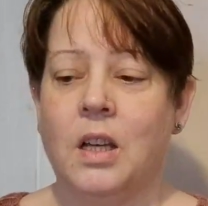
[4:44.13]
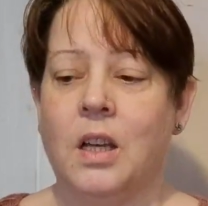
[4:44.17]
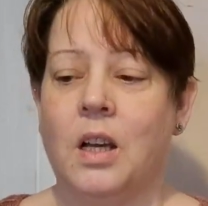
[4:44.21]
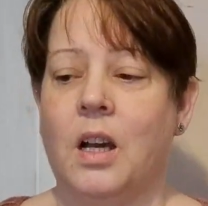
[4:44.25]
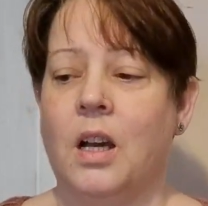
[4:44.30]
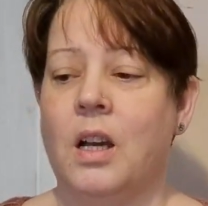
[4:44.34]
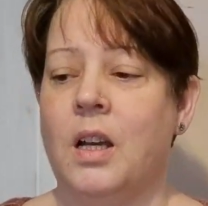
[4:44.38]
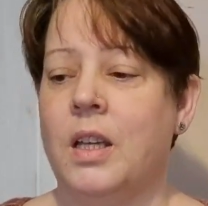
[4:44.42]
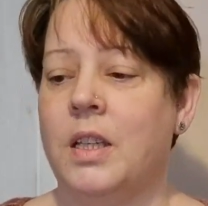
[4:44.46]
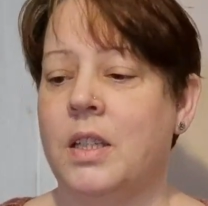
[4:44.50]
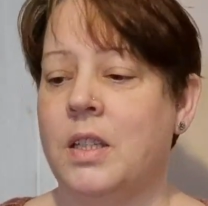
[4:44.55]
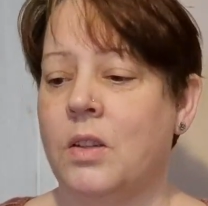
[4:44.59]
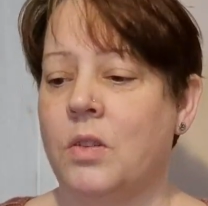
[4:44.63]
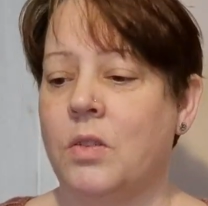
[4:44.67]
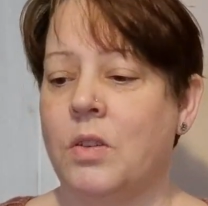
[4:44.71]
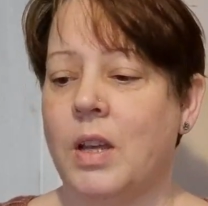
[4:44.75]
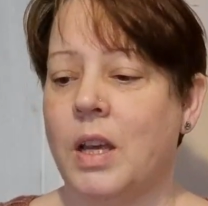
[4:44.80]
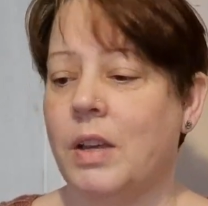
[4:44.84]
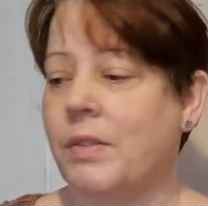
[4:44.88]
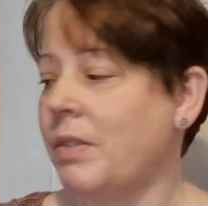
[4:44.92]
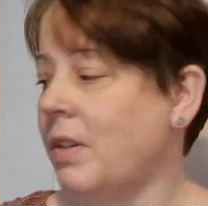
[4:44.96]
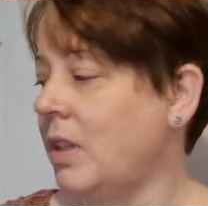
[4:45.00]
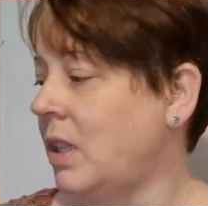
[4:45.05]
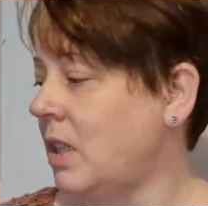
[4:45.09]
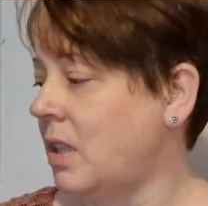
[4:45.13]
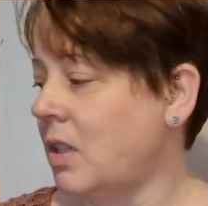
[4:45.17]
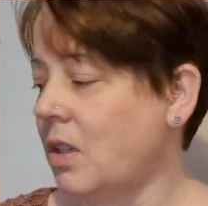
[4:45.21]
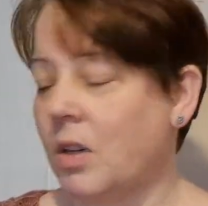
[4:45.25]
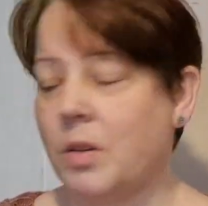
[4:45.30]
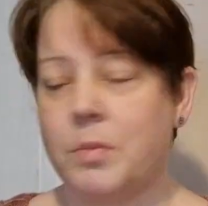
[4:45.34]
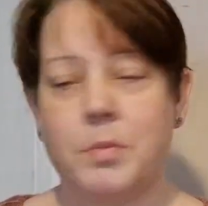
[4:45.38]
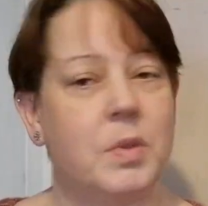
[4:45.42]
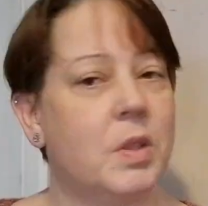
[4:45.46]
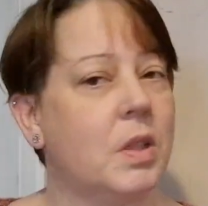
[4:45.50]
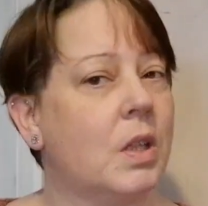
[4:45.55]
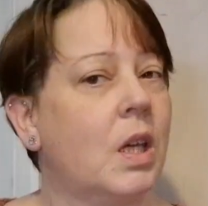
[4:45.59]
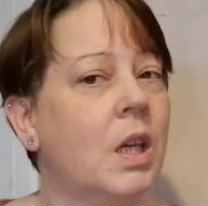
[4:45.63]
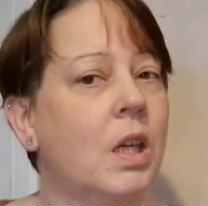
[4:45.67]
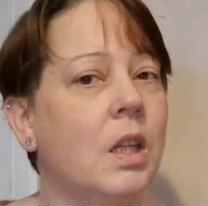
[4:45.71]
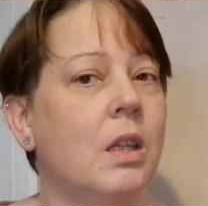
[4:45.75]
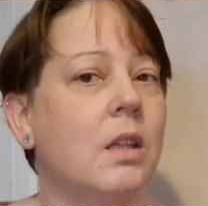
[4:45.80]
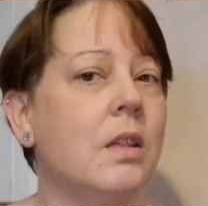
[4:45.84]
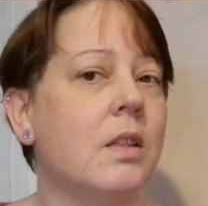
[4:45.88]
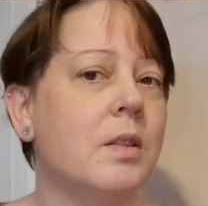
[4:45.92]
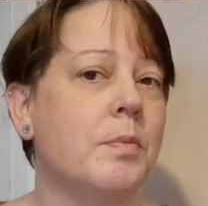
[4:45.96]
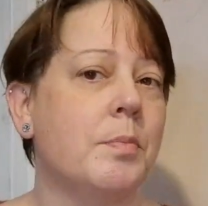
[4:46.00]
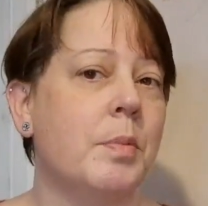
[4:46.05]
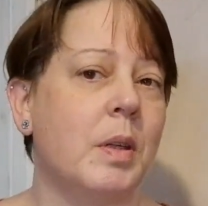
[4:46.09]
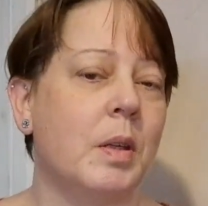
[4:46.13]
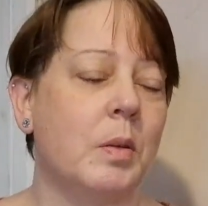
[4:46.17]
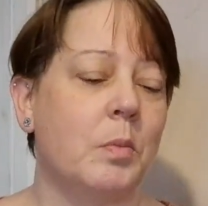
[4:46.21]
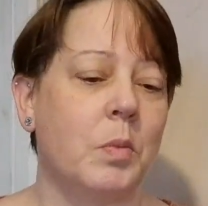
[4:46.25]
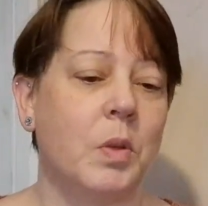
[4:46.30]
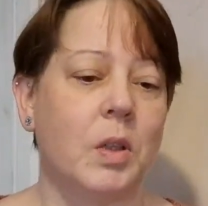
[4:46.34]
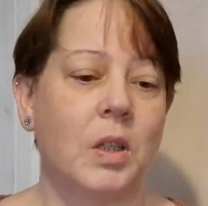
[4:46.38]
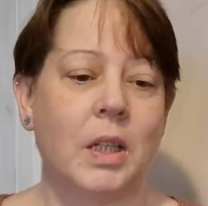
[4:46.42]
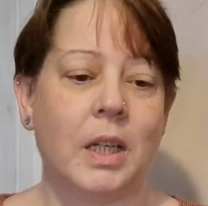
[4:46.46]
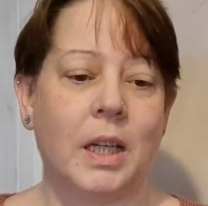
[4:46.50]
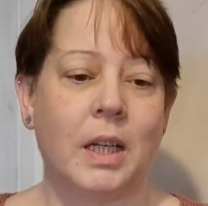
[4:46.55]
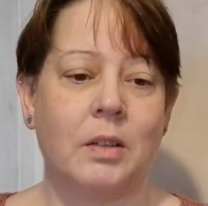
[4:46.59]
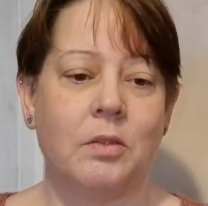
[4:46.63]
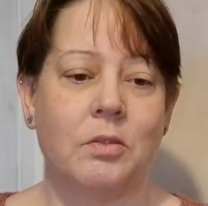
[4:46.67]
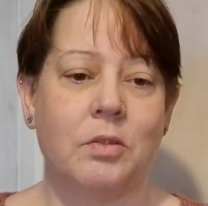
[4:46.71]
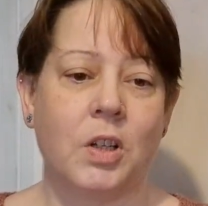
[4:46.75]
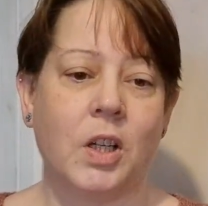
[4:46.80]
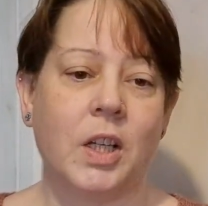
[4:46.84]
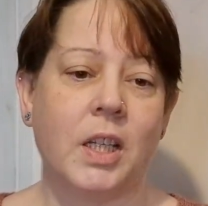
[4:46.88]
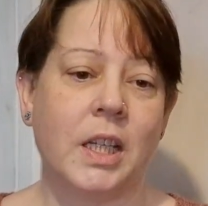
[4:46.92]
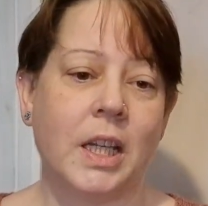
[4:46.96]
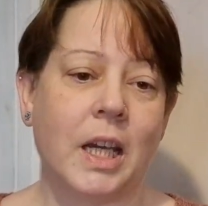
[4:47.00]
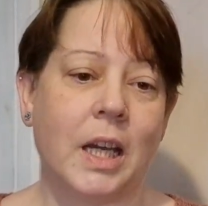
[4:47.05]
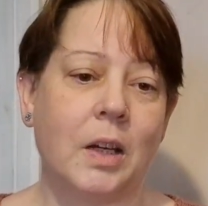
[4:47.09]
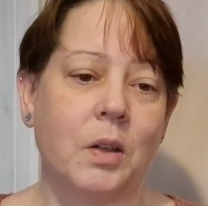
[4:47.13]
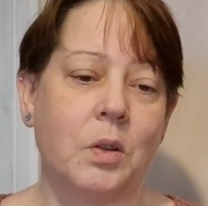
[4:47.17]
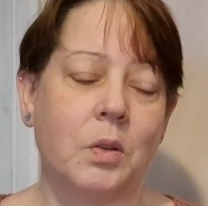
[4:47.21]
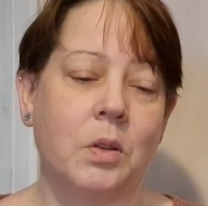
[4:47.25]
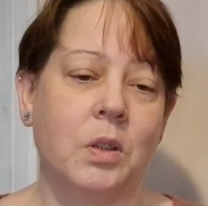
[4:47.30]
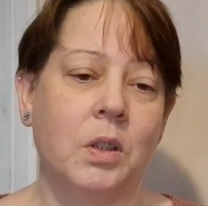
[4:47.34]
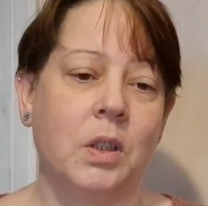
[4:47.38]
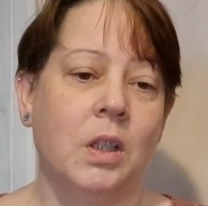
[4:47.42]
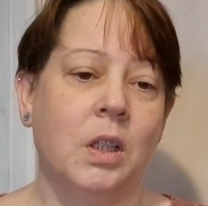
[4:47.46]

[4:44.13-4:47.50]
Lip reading: I don't have any time to get the spinning wheel out right now.